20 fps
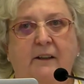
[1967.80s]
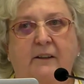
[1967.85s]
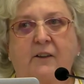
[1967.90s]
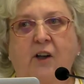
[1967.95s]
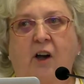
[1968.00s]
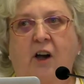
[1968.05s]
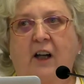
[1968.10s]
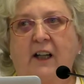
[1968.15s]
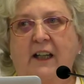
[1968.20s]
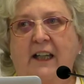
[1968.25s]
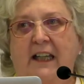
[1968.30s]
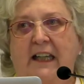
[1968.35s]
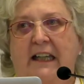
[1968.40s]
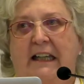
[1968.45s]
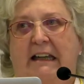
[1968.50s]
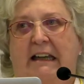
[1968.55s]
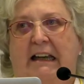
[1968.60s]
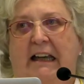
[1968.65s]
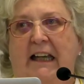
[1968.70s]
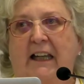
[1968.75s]

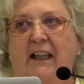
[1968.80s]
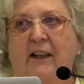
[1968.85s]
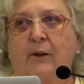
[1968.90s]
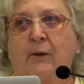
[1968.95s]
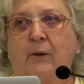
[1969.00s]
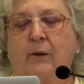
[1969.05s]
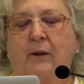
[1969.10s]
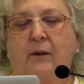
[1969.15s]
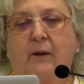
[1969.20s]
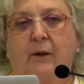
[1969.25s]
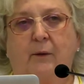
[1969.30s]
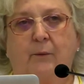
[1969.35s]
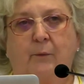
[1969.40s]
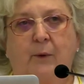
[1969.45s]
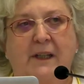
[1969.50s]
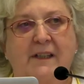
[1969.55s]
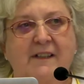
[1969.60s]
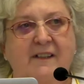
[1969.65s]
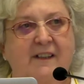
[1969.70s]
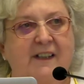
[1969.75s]
talking and
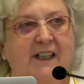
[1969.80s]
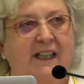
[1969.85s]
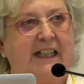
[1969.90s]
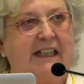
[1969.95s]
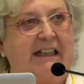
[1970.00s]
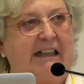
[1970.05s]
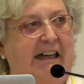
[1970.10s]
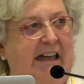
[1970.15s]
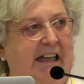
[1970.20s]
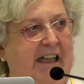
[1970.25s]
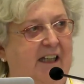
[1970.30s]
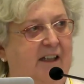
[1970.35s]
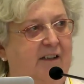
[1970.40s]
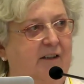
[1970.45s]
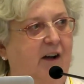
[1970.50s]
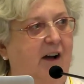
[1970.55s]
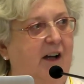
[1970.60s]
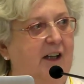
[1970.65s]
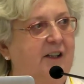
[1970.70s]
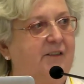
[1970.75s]
reasoning and
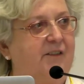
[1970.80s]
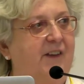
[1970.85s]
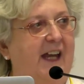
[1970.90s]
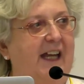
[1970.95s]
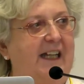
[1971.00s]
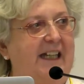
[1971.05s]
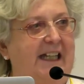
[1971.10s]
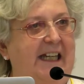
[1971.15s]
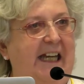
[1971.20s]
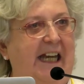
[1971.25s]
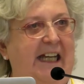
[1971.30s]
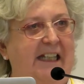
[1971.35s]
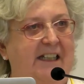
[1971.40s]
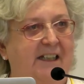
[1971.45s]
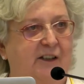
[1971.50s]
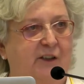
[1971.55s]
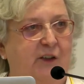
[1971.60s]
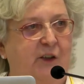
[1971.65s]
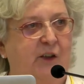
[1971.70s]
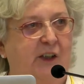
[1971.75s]
all of that he had
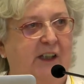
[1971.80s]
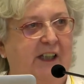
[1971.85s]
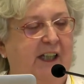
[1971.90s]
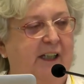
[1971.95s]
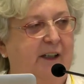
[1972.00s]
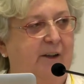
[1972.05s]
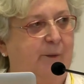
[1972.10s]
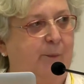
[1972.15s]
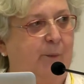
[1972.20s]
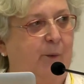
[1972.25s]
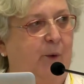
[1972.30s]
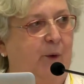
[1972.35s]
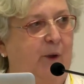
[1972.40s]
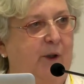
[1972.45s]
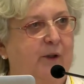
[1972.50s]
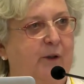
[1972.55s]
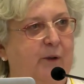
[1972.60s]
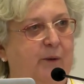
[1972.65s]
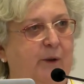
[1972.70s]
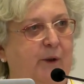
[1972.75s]
to do to get his
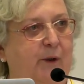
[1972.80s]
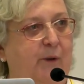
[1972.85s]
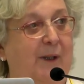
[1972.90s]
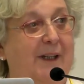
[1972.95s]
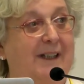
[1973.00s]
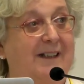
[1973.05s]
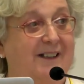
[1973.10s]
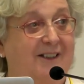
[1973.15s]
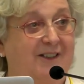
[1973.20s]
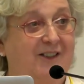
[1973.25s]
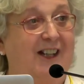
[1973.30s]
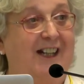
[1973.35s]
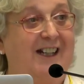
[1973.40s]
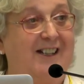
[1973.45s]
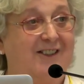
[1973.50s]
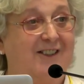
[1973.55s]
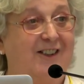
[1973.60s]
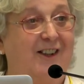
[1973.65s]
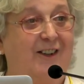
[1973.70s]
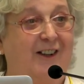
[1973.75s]
board to agree to
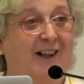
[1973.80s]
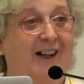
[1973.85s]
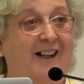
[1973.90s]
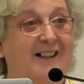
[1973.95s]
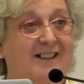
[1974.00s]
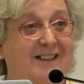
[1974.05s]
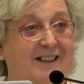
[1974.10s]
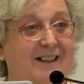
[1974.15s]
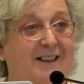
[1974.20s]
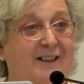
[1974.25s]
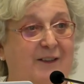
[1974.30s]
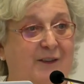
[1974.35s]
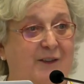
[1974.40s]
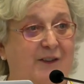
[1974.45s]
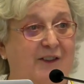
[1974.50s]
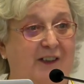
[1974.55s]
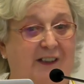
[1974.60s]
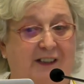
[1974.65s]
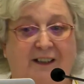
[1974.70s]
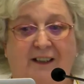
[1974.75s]
change their
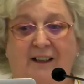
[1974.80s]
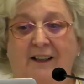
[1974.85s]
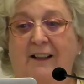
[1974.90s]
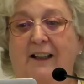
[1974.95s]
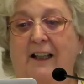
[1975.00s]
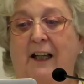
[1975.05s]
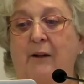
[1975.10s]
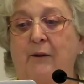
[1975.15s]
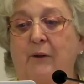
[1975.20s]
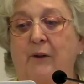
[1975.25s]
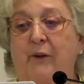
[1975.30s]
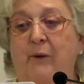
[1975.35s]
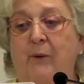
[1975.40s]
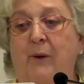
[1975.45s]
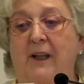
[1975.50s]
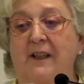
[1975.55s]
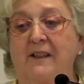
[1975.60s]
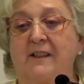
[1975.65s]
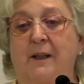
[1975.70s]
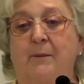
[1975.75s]
constitution. That was
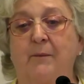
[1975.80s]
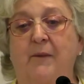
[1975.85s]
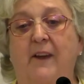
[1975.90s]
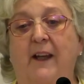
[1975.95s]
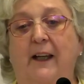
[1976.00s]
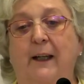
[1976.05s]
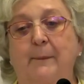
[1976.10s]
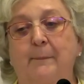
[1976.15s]
quite something.